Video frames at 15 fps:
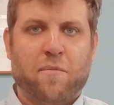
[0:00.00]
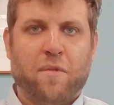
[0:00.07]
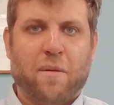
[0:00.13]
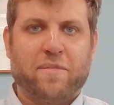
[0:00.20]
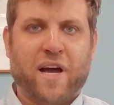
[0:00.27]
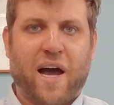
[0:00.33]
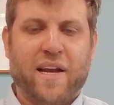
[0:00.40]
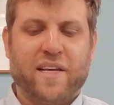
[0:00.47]

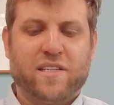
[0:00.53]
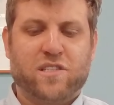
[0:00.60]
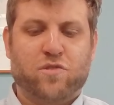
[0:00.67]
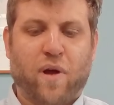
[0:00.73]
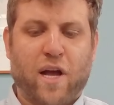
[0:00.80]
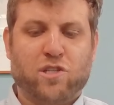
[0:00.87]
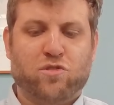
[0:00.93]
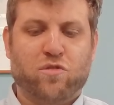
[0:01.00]
Mamdani's
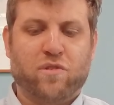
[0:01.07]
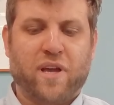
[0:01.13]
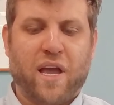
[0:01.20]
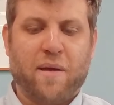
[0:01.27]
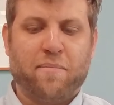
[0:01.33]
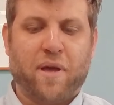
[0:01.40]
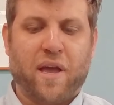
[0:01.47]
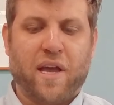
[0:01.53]
grassroots
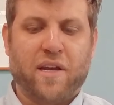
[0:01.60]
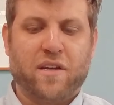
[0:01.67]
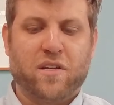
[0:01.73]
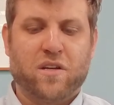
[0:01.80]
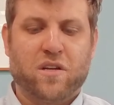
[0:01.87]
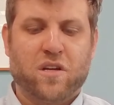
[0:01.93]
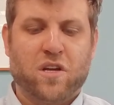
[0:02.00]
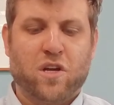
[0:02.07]
campaign,
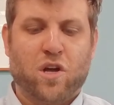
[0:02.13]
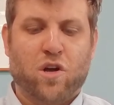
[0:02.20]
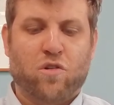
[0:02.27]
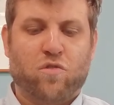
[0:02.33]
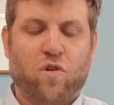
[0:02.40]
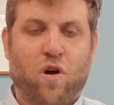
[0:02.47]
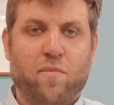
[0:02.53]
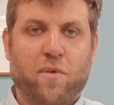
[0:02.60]

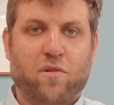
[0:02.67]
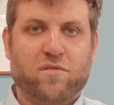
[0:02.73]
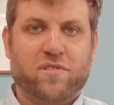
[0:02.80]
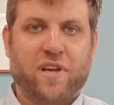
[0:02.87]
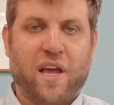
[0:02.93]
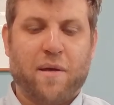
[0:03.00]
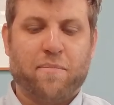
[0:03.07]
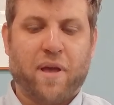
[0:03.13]
Cuomo's
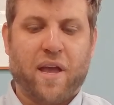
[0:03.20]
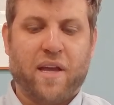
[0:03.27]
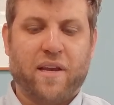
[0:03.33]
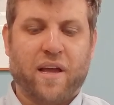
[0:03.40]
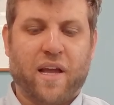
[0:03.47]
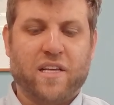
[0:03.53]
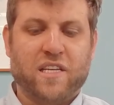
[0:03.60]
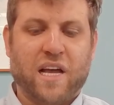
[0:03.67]

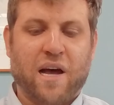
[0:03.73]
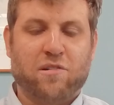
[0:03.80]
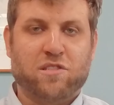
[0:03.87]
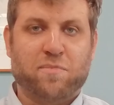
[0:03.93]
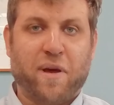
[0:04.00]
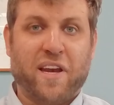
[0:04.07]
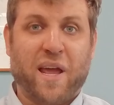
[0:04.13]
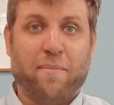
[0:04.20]
campaign,
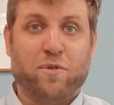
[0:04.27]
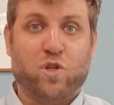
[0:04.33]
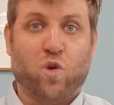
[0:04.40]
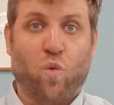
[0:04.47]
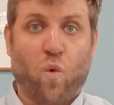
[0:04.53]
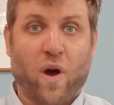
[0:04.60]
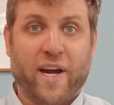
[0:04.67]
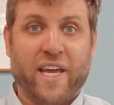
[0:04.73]
outspent him
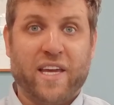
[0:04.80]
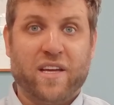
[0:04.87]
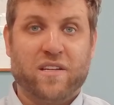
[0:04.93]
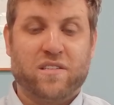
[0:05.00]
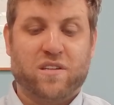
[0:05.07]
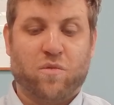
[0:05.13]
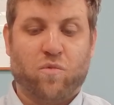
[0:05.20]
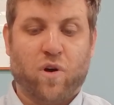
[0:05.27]

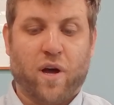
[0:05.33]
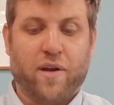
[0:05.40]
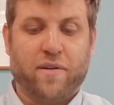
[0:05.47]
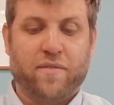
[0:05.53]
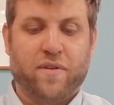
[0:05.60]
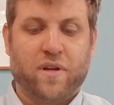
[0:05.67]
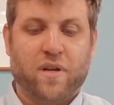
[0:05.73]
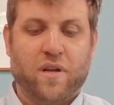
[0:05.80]
20-1,
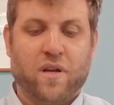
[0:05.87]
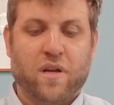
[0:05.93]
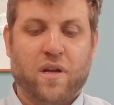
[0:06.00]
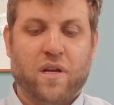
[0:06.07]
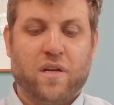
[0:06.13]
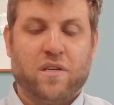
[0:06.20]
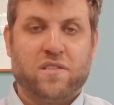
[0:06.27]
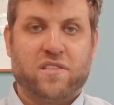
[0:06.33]

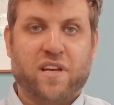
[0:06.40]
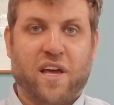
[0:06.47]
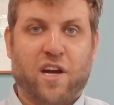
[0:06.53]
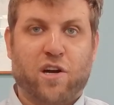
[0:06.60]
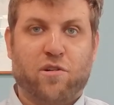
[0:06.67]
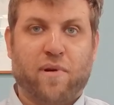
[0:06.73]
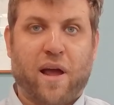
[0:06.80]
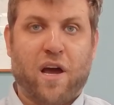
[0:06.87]

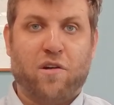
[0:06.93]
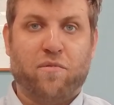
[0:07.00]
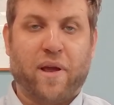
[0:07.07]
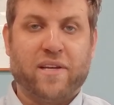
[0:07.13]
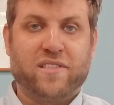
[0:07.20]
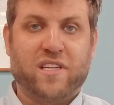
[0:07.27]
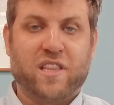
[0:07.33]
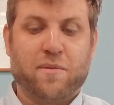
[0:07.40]
centered around
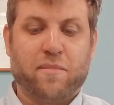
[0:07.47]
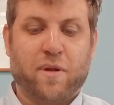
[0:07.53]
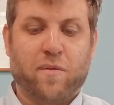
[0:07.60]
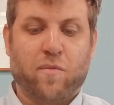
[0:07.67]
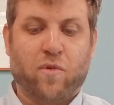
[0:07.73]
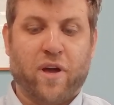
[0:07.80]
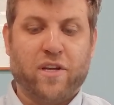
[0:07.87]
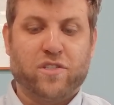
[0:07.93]
raising the
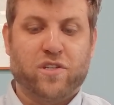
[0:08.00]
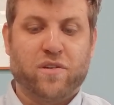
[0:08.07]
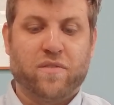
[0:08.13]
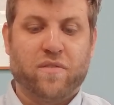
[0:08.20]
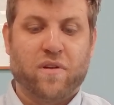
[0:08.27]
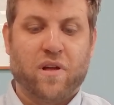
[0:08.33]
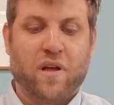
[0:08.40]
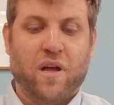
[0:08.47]
minimum wage,
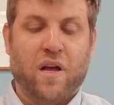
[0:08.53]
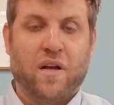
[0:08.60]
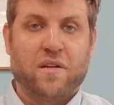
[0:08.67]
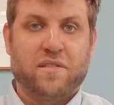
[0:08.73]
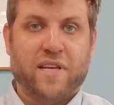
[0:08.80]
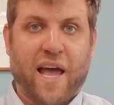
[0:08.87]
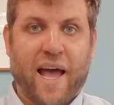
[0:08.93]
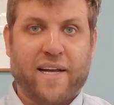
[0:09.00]

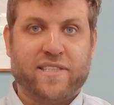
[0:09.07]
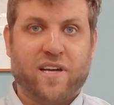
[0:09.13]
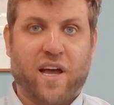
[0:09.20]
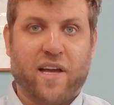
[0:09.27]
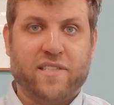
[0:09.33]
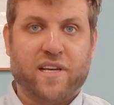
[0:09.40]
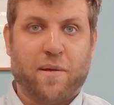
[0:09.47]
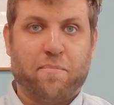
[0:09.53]
tax
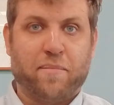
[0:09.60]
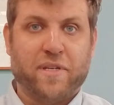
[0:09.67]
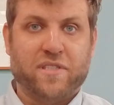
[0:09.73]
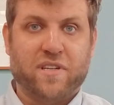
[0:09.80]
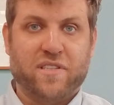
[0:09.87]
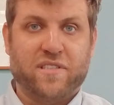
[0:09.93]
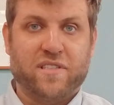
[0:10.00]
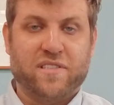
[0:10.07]
hikes on
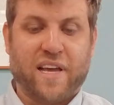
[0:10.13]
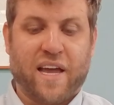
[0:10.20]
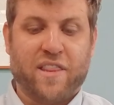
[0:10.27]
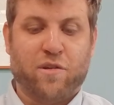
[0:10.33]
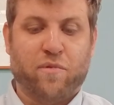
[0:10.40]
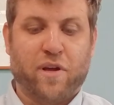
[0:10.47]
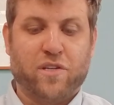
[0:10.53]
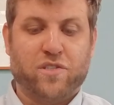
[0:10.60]
businesses
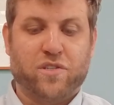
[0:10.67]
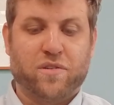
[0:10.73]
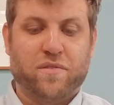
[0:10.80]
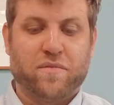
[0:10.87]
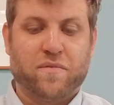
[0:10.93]
and the rich,